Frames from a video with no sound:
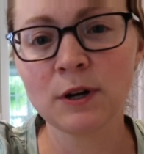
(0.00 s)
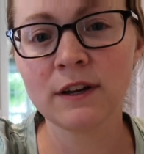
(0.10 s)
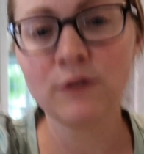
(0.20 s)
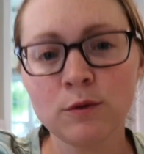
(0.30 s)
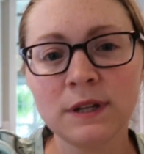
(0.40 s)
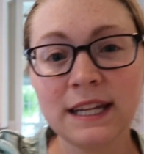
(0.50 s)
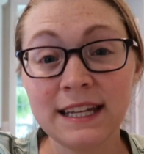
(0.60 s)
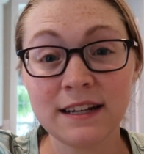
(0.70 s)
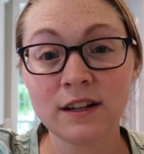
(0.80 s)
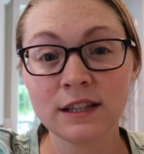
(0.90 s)
If you
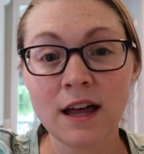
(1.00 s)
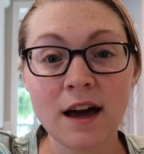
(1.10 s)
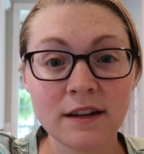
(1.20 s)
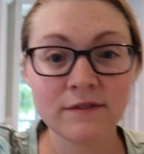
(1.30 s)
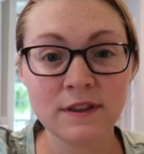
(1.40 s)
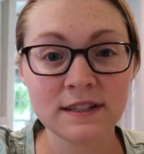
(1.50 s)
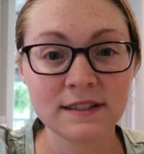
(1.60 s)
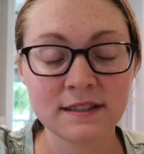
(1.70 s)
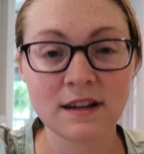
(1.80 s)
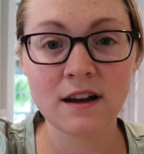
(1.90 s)
need a lot of this
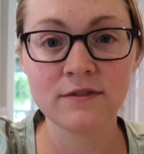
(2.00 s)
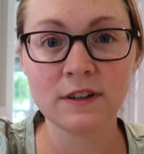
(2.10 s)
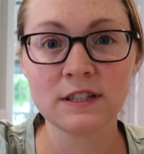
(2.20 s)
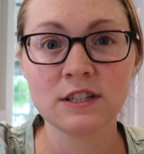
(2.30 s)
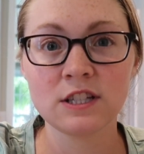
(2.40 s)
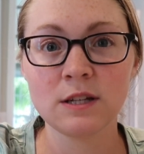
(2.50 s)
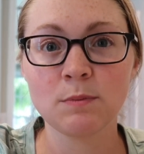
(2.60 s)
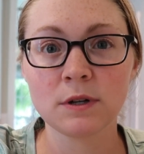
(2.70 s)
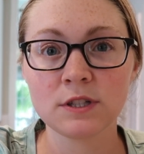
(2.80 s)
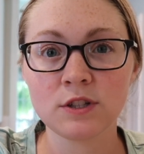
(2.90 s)
stuff, it's
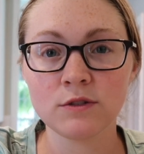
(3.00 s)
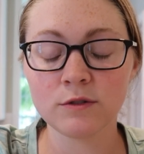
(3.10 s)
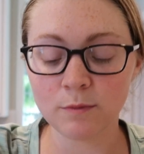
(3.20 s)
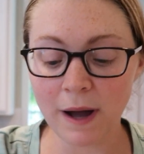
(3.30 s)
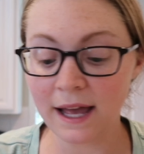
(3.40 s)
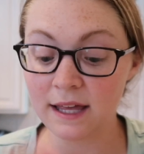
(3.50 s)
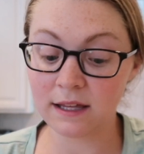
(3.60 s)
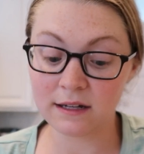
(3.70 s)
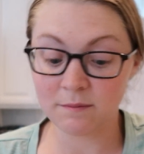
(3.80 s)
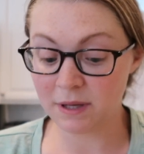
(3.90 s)
cheaper to buy
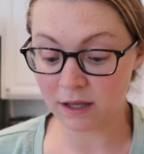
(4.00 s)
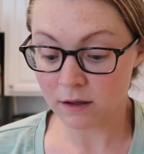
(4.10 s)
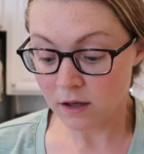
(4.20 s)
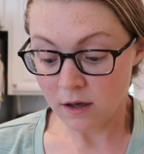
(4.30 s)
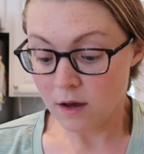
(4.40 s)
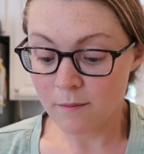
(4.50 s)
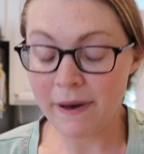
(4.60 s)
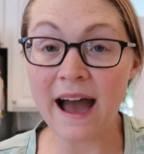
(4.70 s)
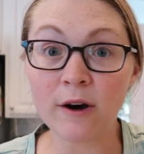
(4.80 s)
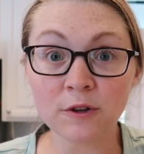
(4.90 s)
it in a big
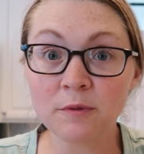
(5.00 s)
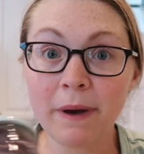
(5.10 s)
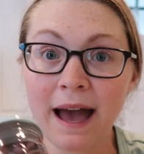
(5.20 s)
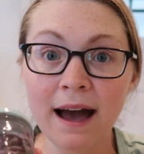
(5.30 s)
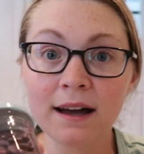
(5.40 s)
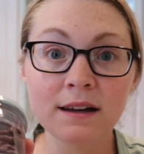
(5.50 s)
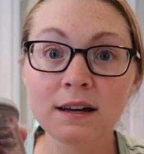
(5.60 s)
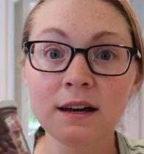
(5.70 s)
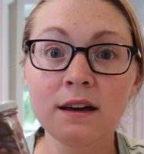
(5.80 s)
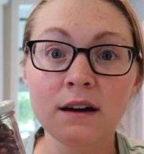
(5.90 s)
pound pack
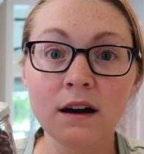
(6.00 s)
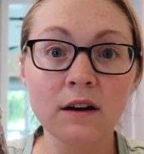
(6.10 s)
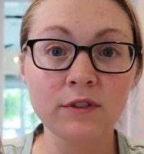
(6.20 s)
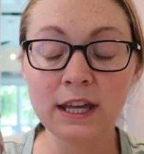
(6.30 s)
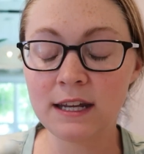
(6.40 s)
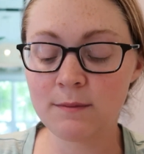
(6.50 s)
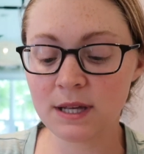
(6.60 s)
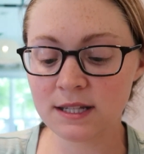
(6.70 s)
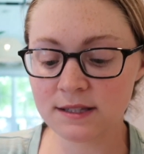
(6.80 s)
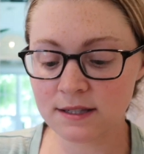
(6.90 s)
of kidney
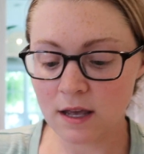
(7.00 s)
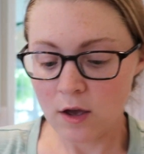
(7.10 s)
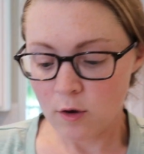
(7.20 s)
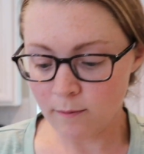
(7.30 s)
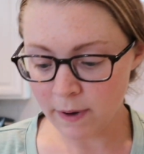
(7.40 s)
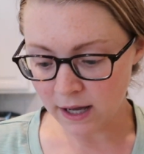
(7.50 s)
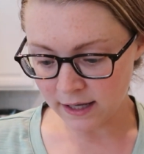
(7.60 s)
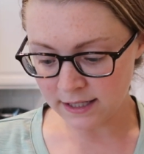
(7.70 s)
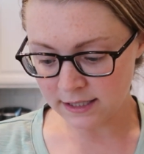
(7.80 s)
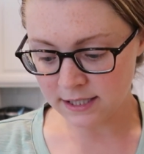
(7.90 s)
beans,
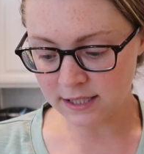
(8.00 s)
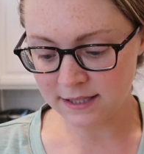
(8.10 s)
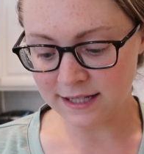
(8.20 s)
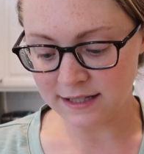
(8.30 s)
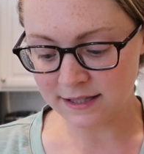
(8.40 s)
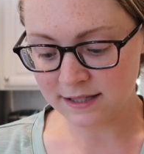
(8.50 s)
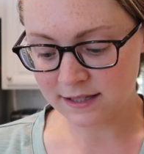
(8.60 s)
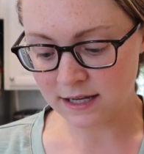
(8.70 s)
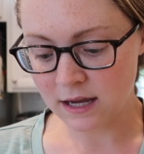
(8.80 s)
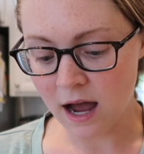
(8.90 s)
but
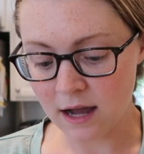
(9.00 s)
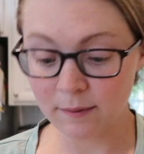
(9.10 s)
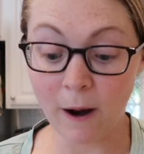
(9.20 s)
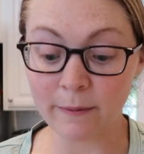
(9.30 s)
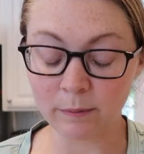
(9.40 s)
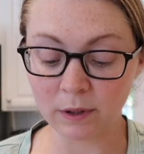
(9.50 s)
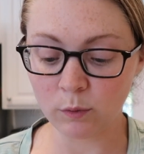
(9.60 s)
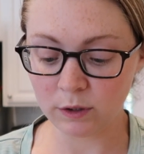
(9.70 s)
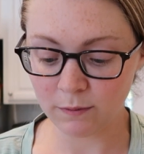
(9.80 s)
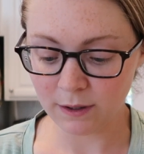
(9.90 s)
since I probably
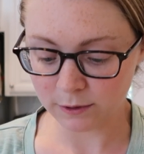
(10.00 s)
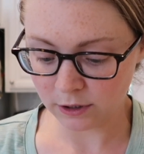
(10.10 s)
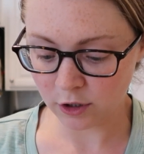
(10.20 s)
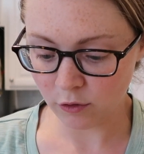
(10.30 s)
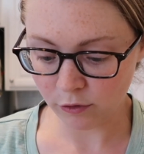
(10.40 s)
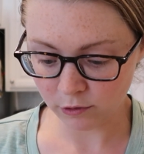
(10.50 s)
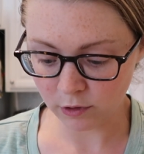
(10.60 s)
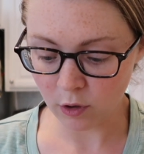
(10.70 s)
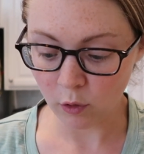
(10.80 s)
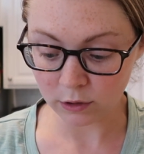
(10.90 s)
wouldn't be able to go through
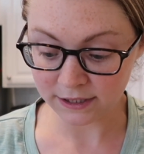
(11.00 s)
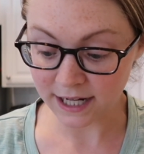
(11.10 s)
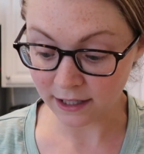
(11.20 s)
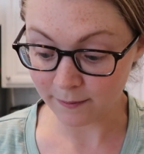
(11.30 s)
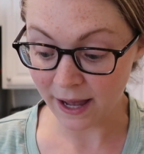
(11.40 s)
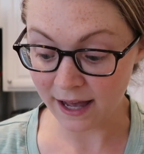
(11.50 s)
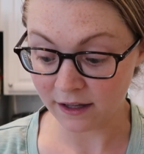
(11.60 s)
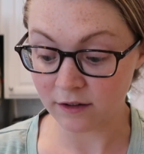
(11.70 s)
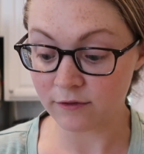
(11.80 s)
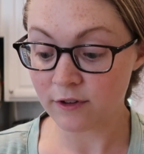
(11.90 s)
a whole entire bag
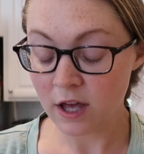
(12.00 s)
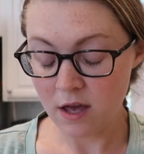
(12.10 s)
of